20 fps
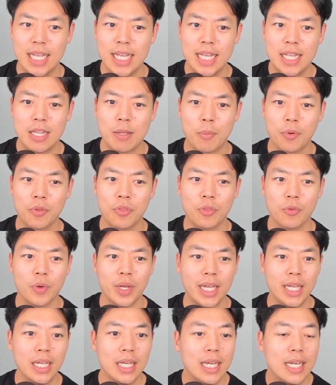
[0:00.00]
Number
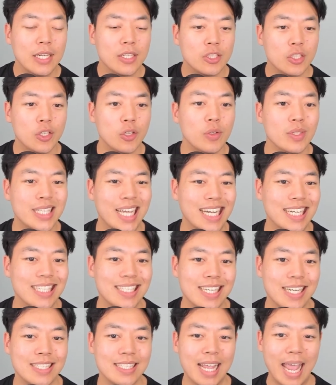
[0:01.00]
three, two data
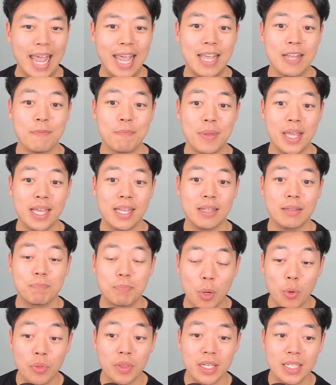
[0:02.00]
sets A and B
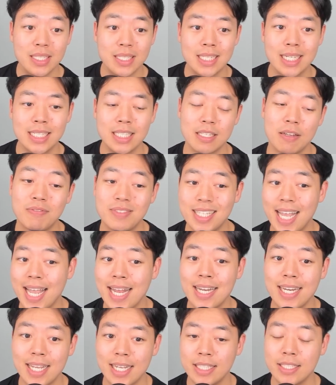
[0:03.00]
both consist of
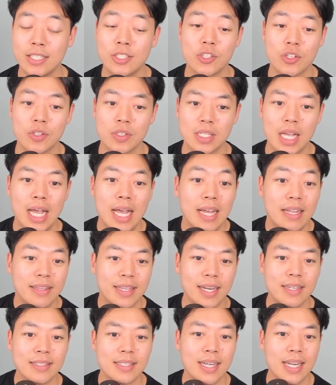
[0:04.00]
10 integers.
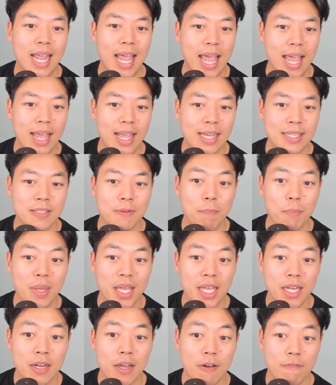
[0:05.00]
Data set A has a
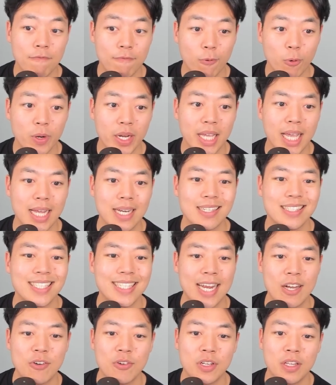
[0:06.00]
mean of 40 and a
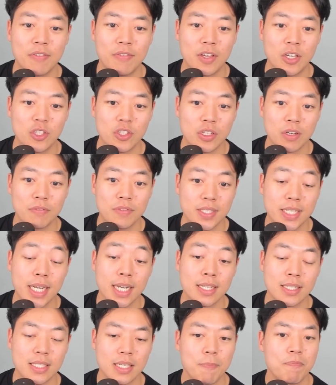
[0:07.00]
standard deviation of
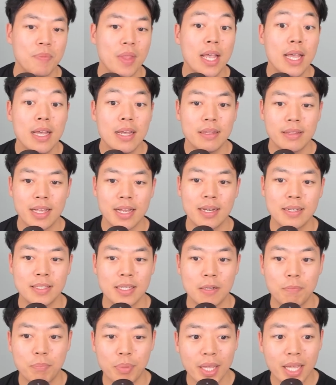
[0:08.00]
6. Data
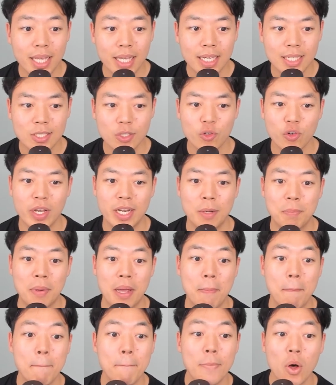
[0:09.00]
set B is created by
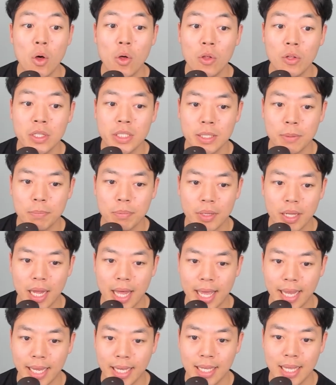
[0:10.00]

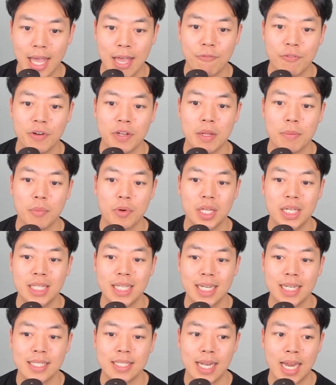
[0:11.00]
multiplying every number in the
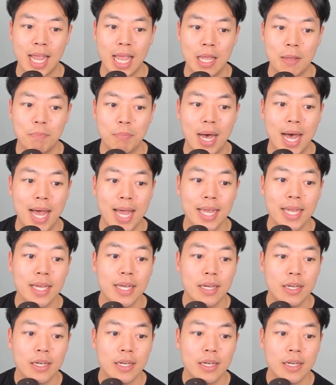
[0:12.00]
data set A by